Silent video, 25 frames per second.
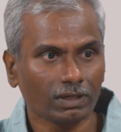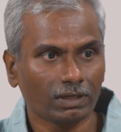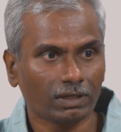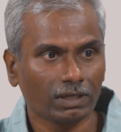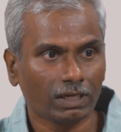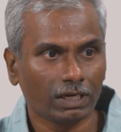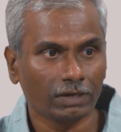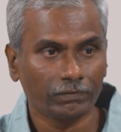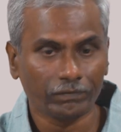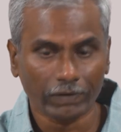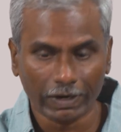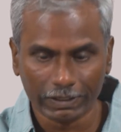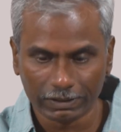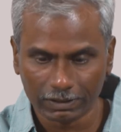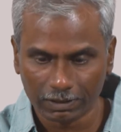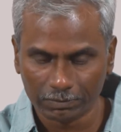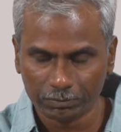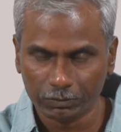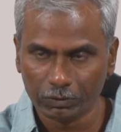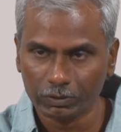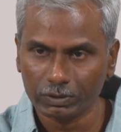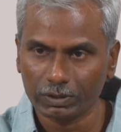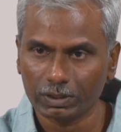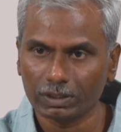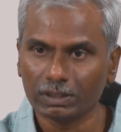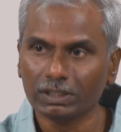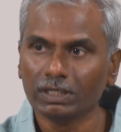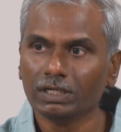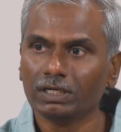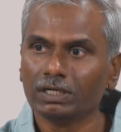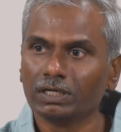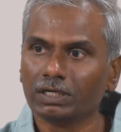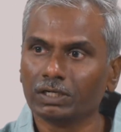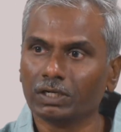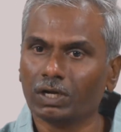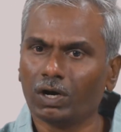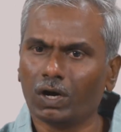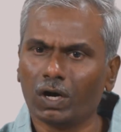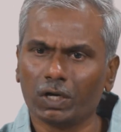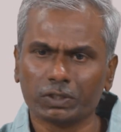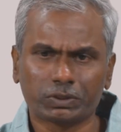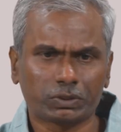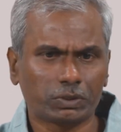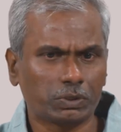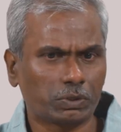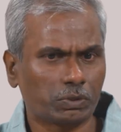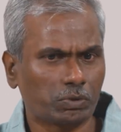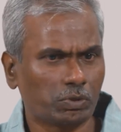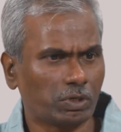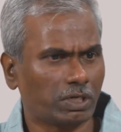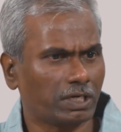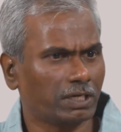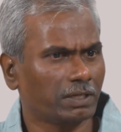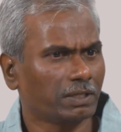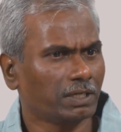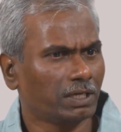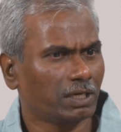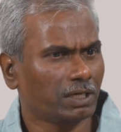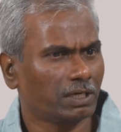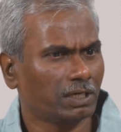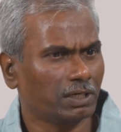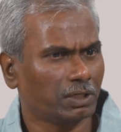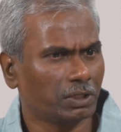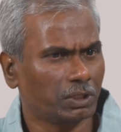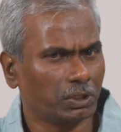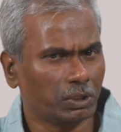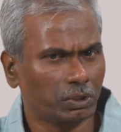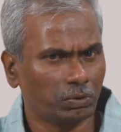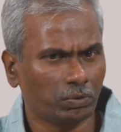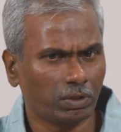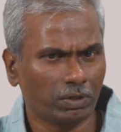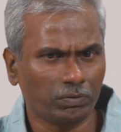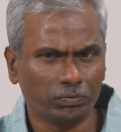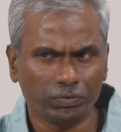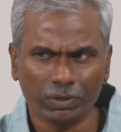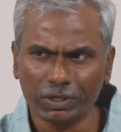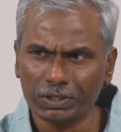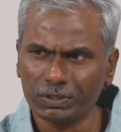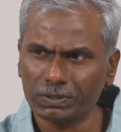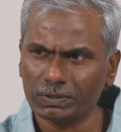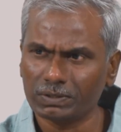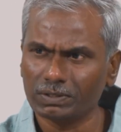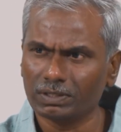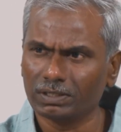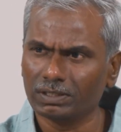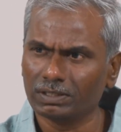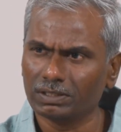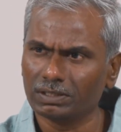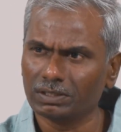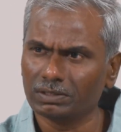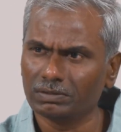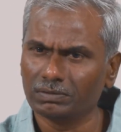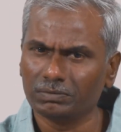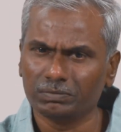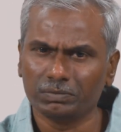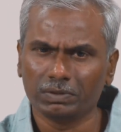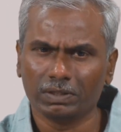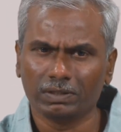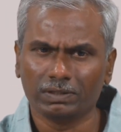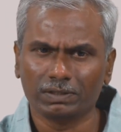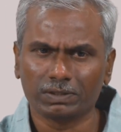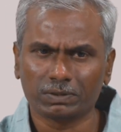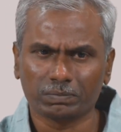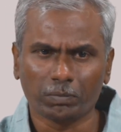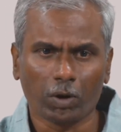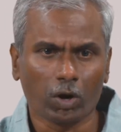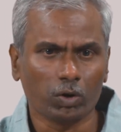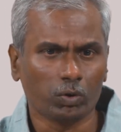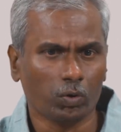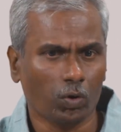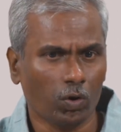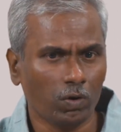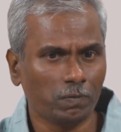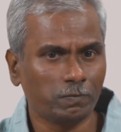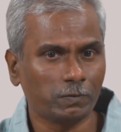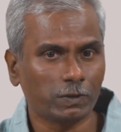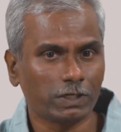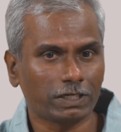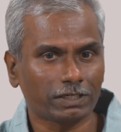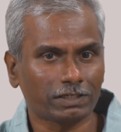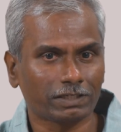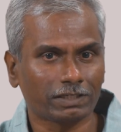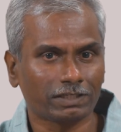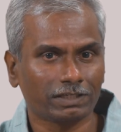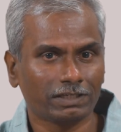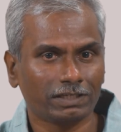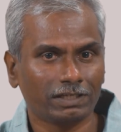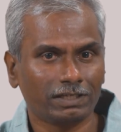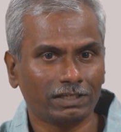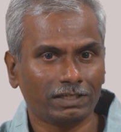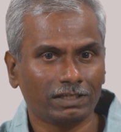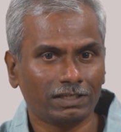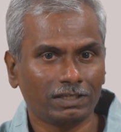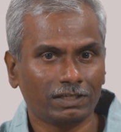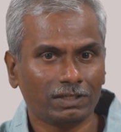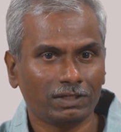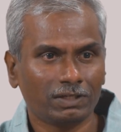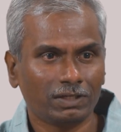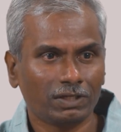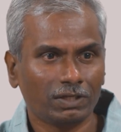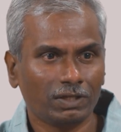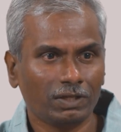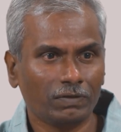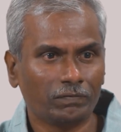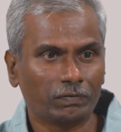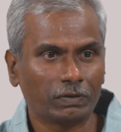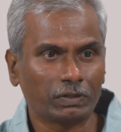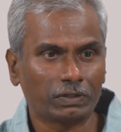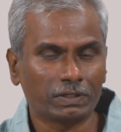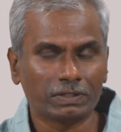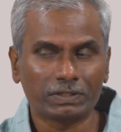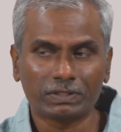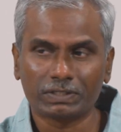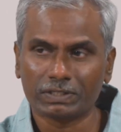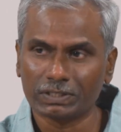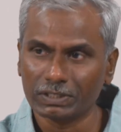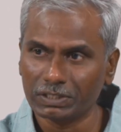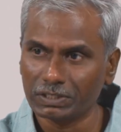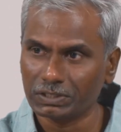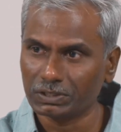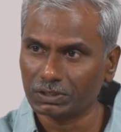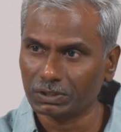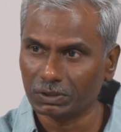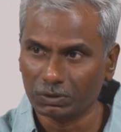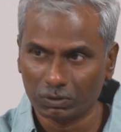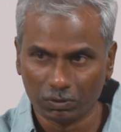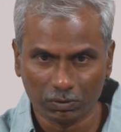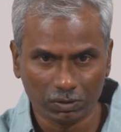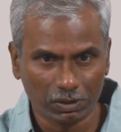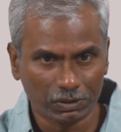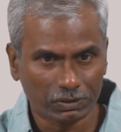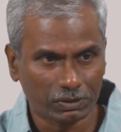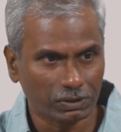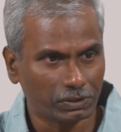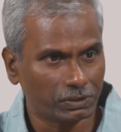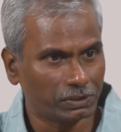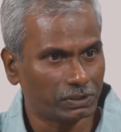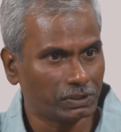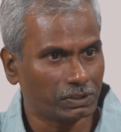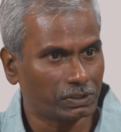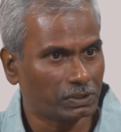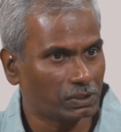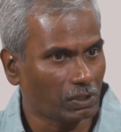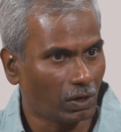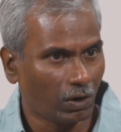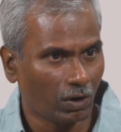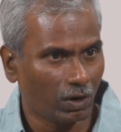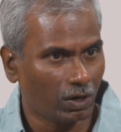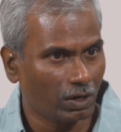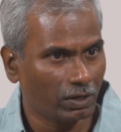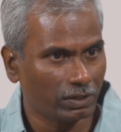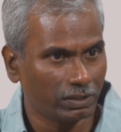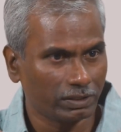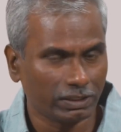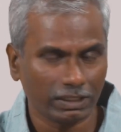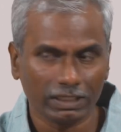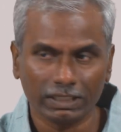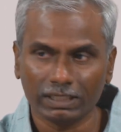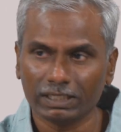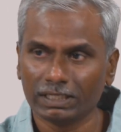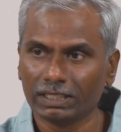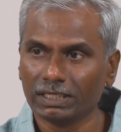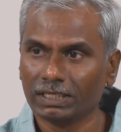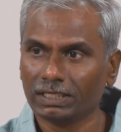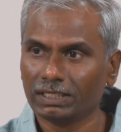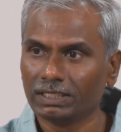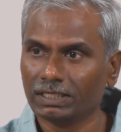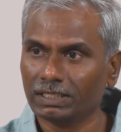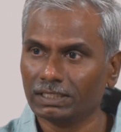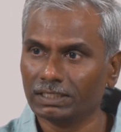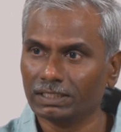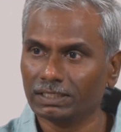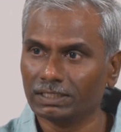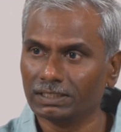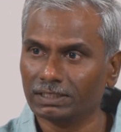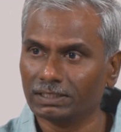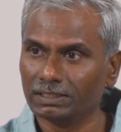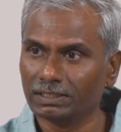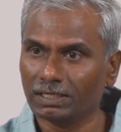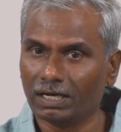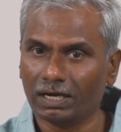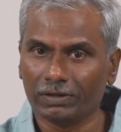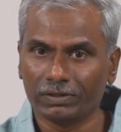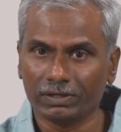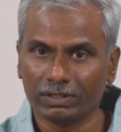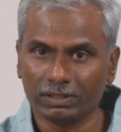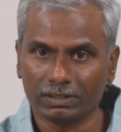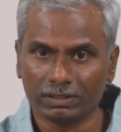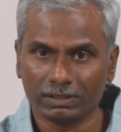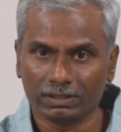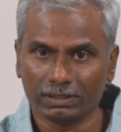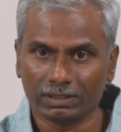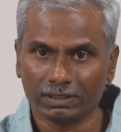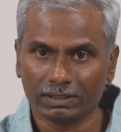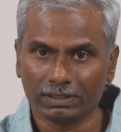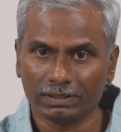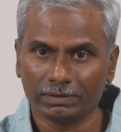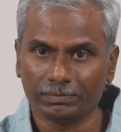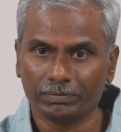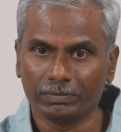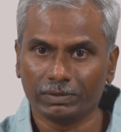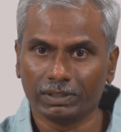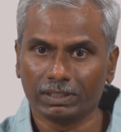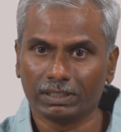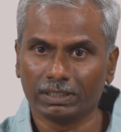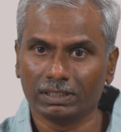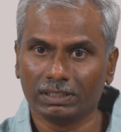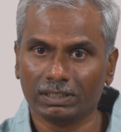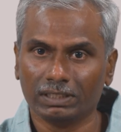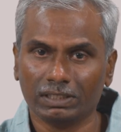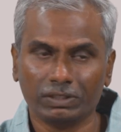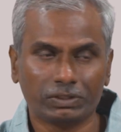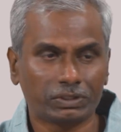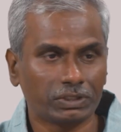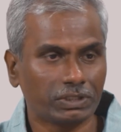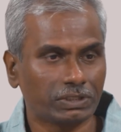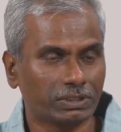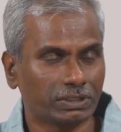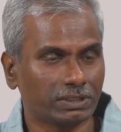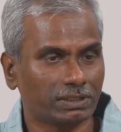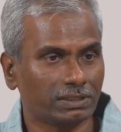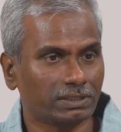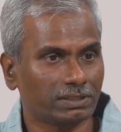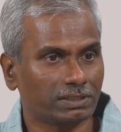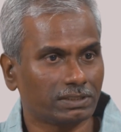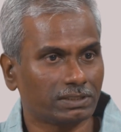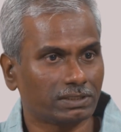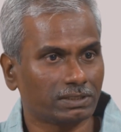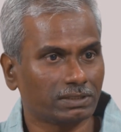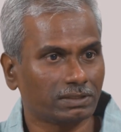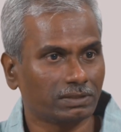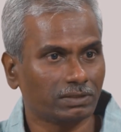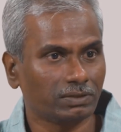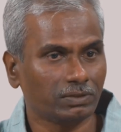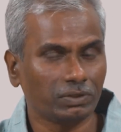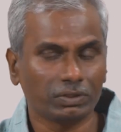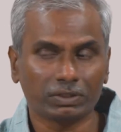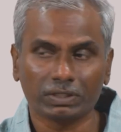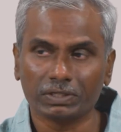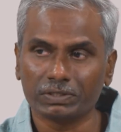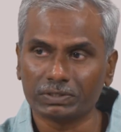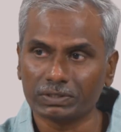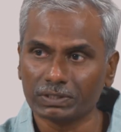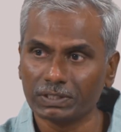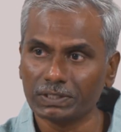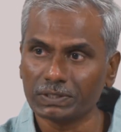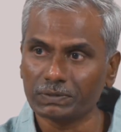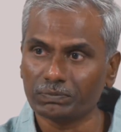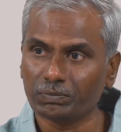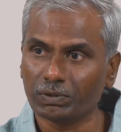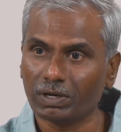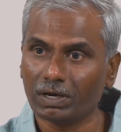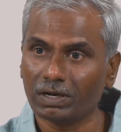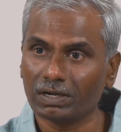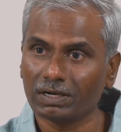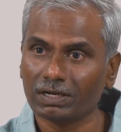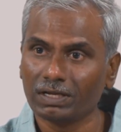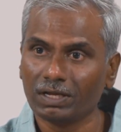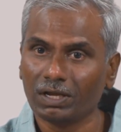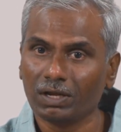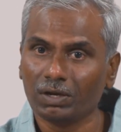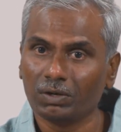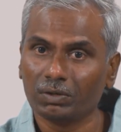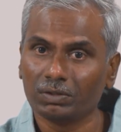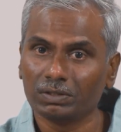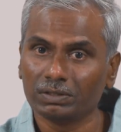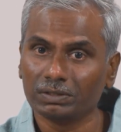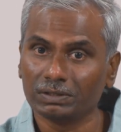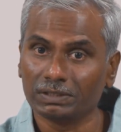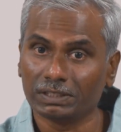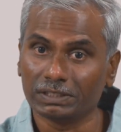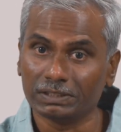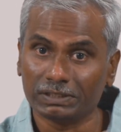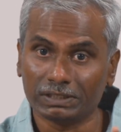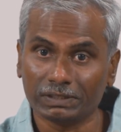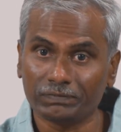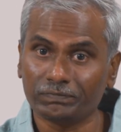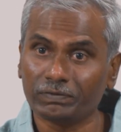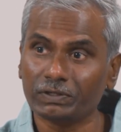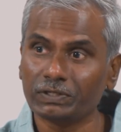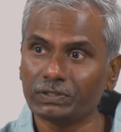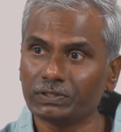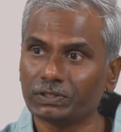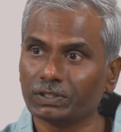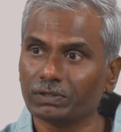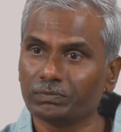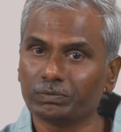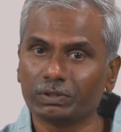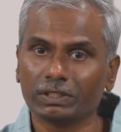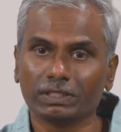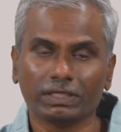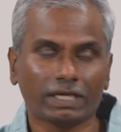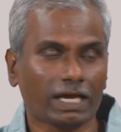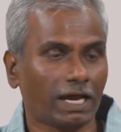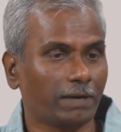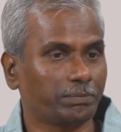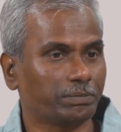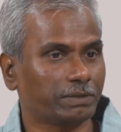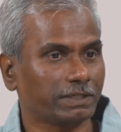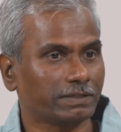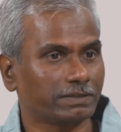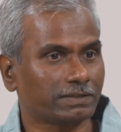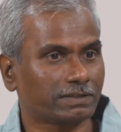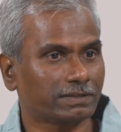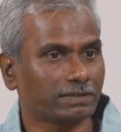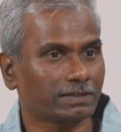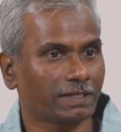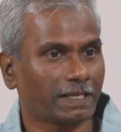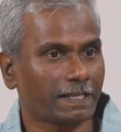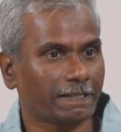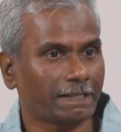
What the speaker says: In fact, I am going to now ask you to do a very small homework. If you can search, Google search it, or the other literature, you can search for the definition of the haptics